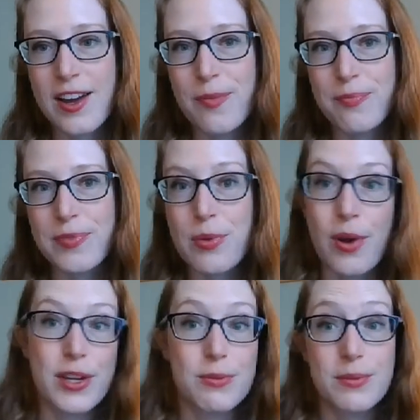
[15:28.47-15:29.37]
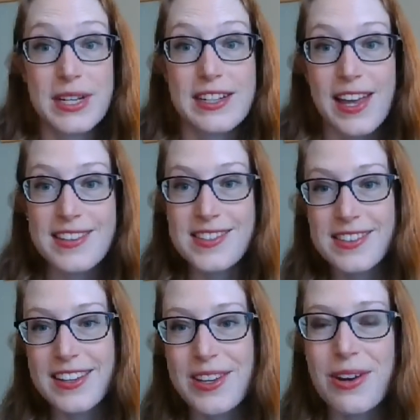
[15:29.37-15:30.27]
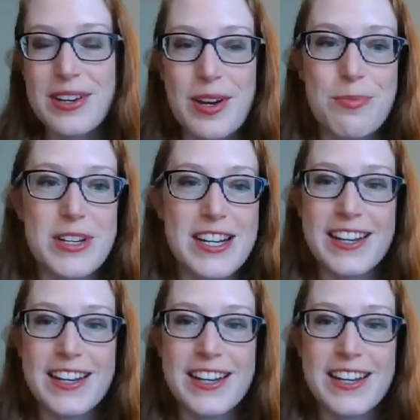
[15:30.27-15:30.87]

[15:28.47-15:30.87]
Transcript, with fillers: you thought you were reading less that you ended up reading?